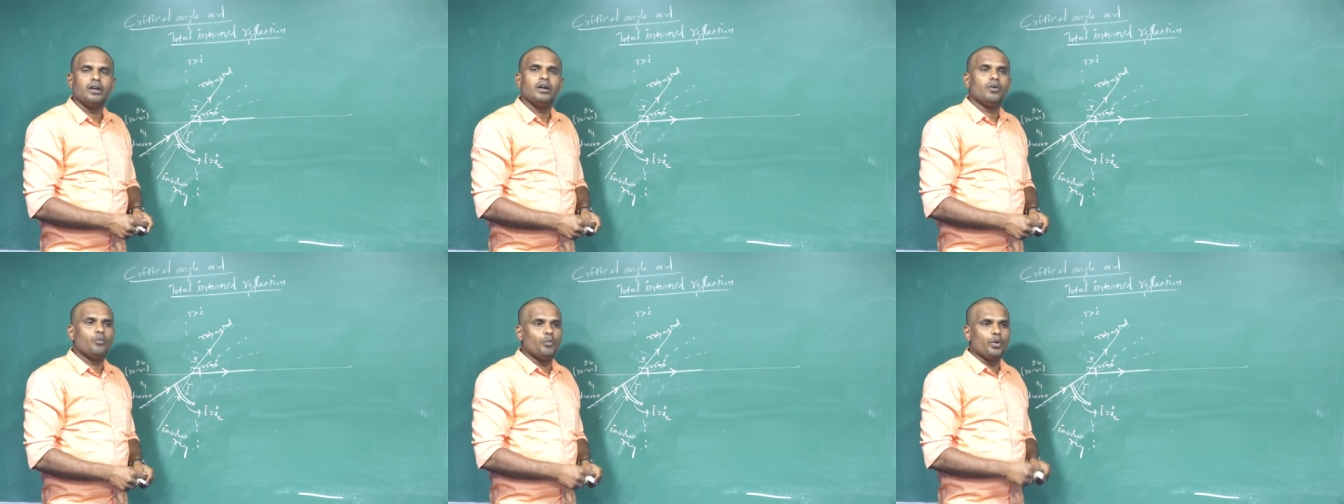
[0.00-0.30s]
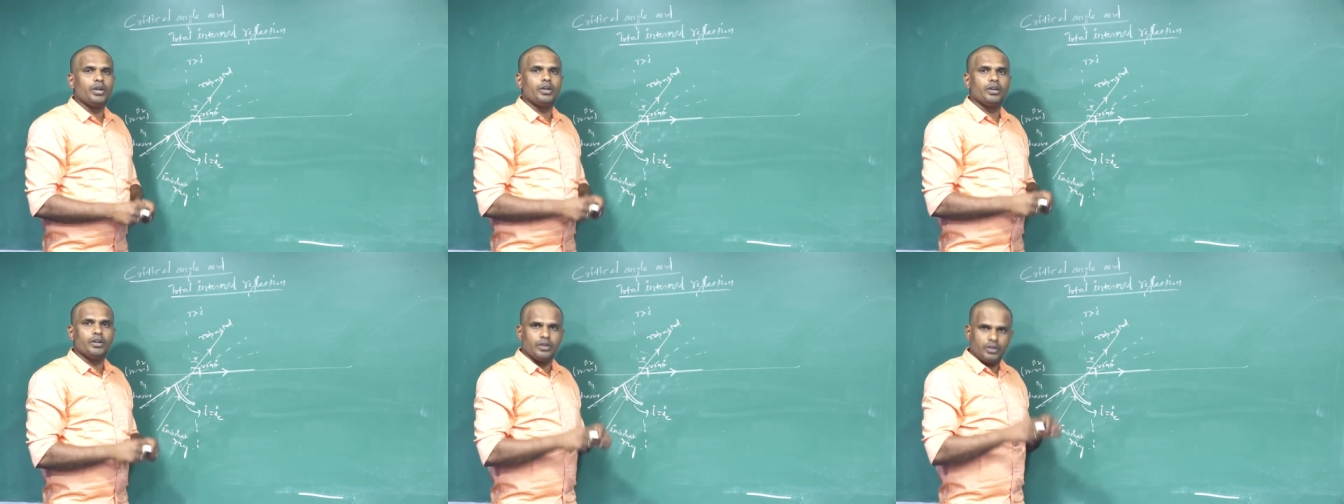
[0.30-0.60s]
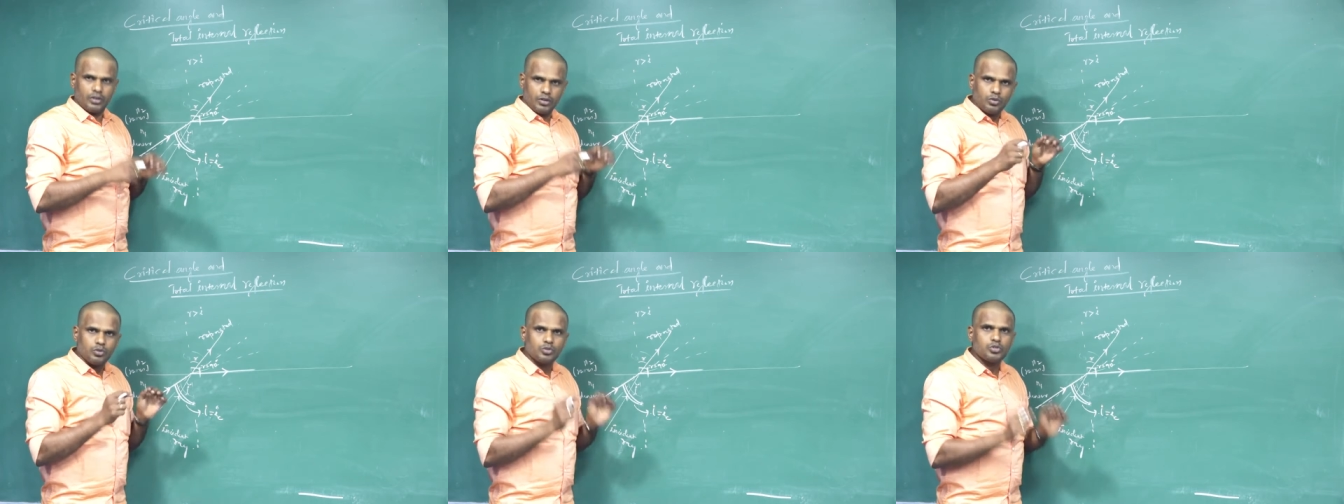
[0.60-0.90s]
We
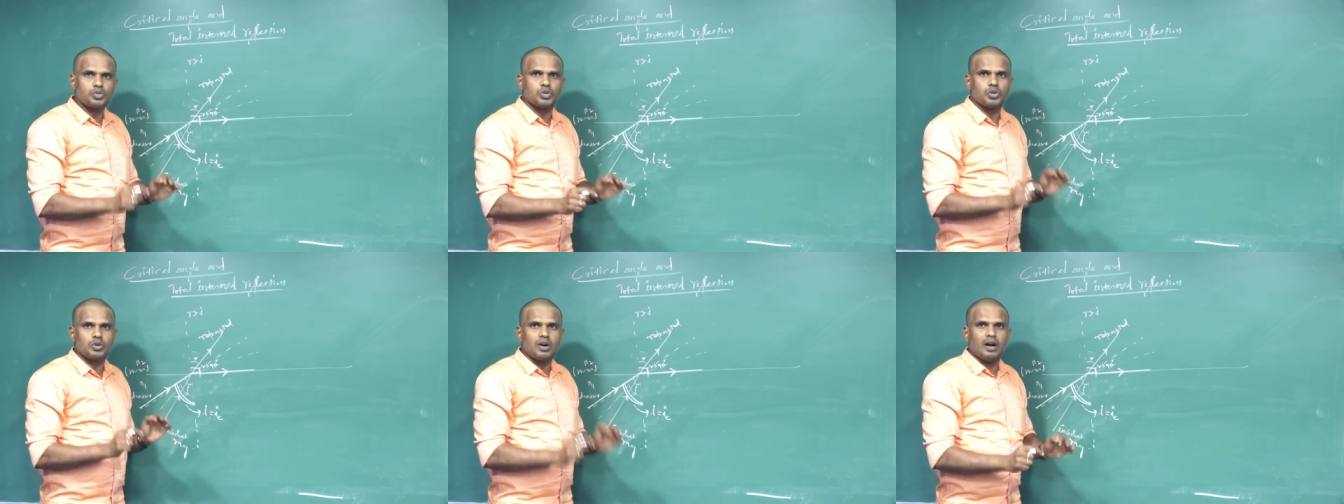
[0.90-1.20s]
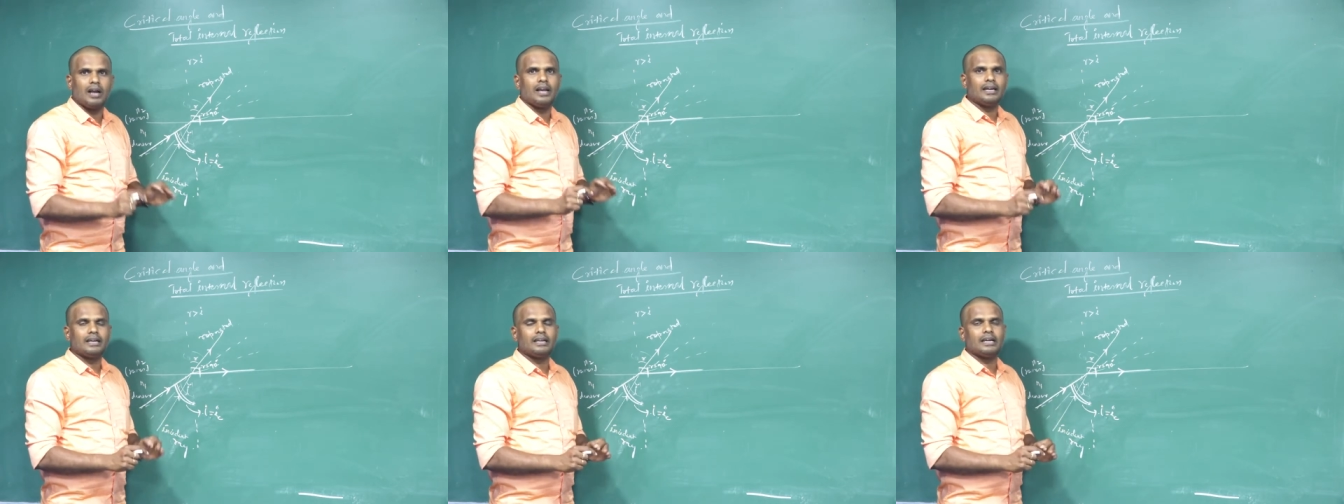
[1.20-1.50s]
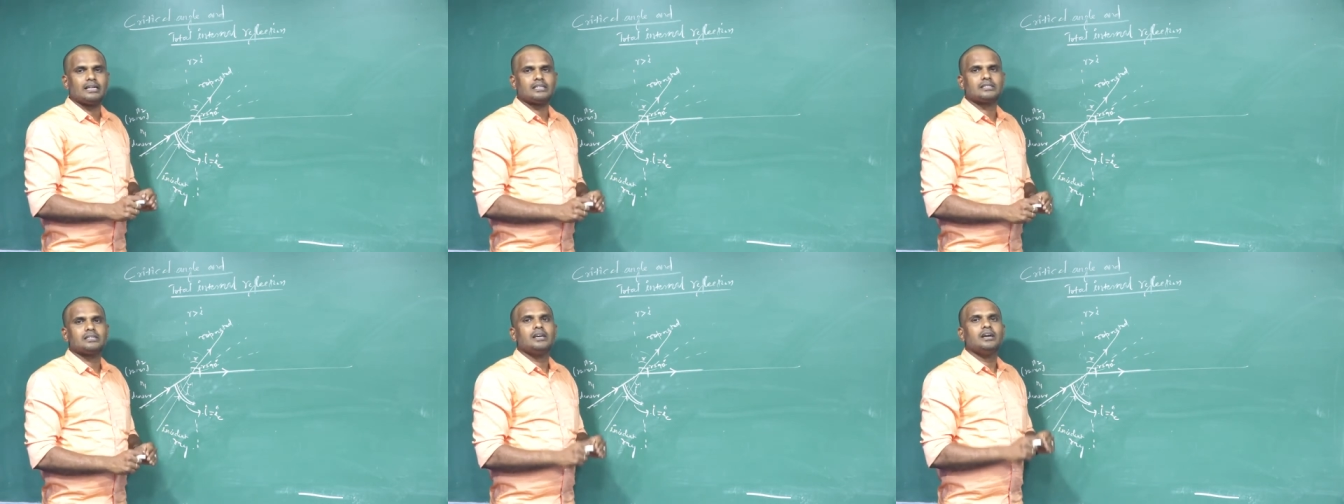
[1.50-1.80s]
used to call it
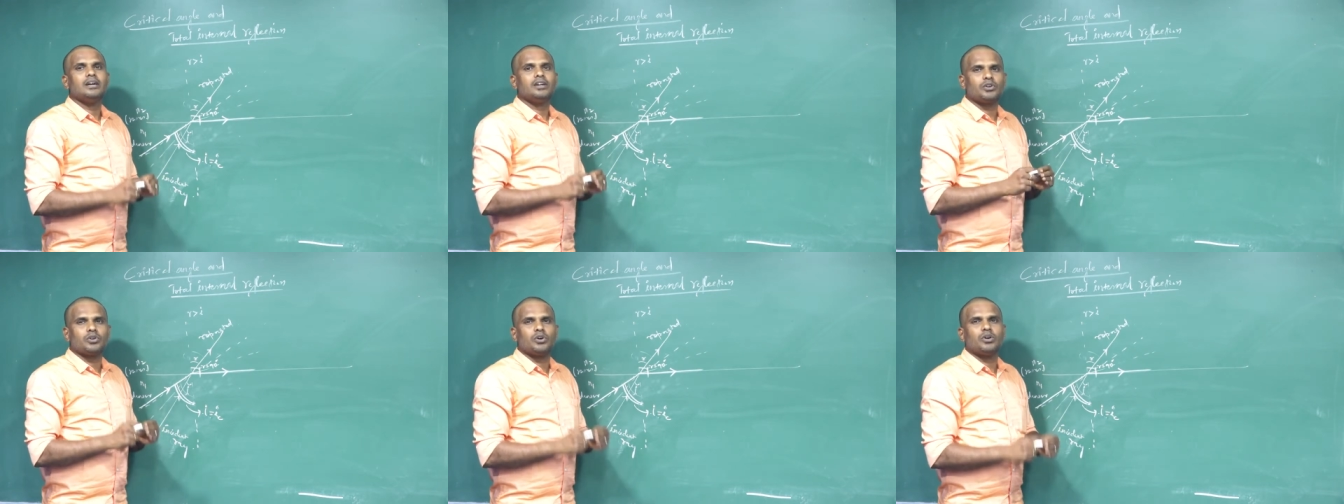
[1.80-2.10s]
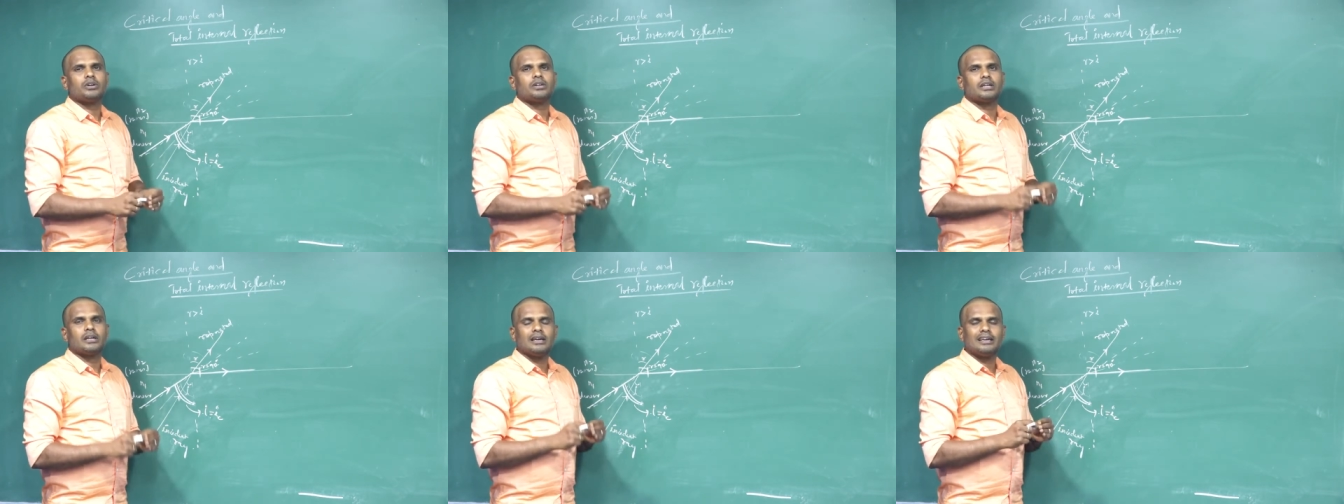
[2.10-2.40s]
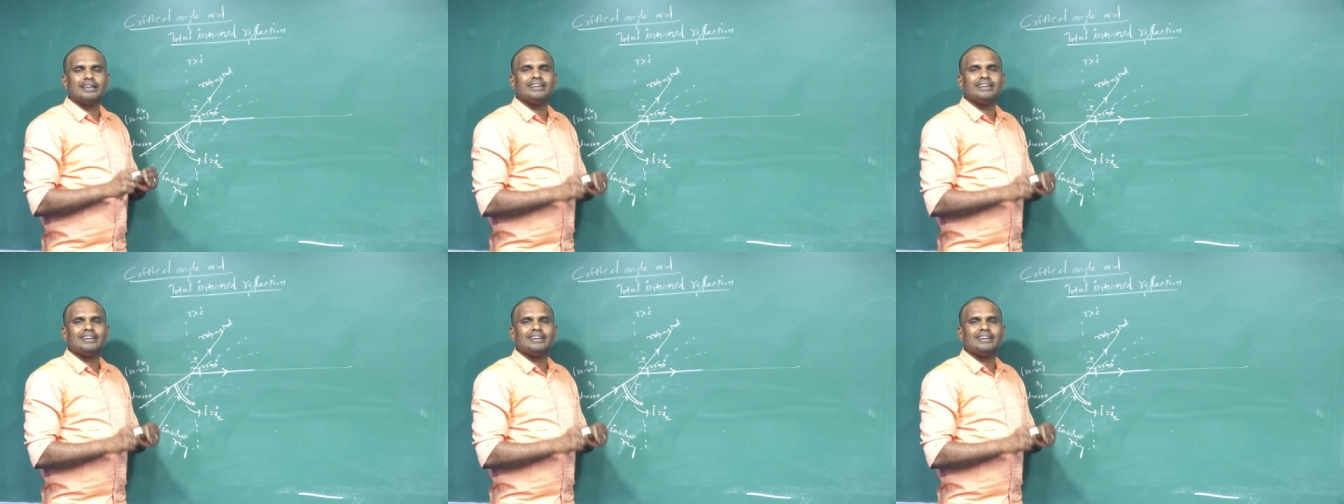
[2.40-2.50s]
as total